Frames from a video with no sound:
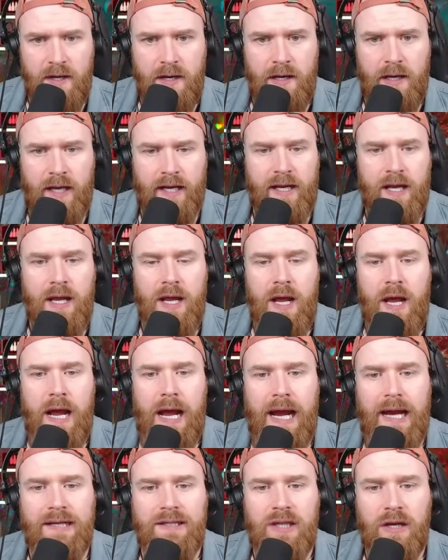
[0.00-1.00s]
Like,
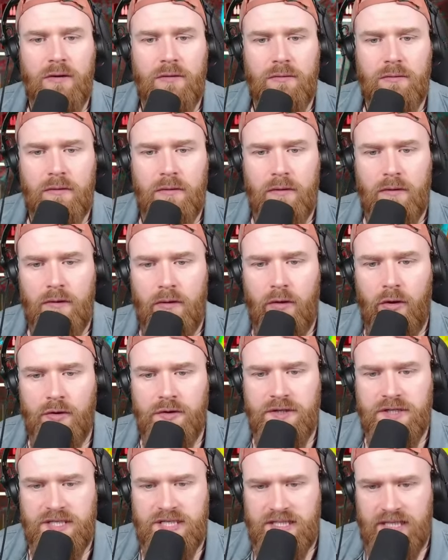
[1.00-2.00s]
I don't
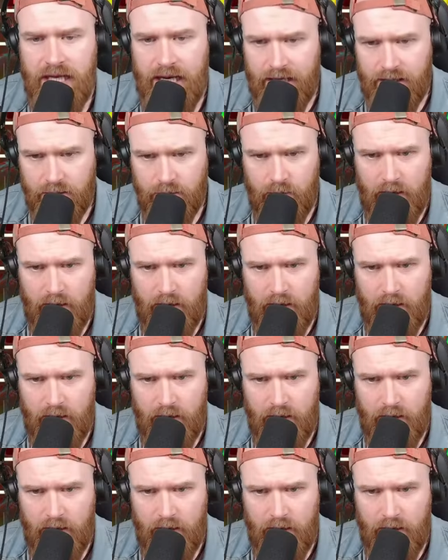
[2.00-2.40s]
understand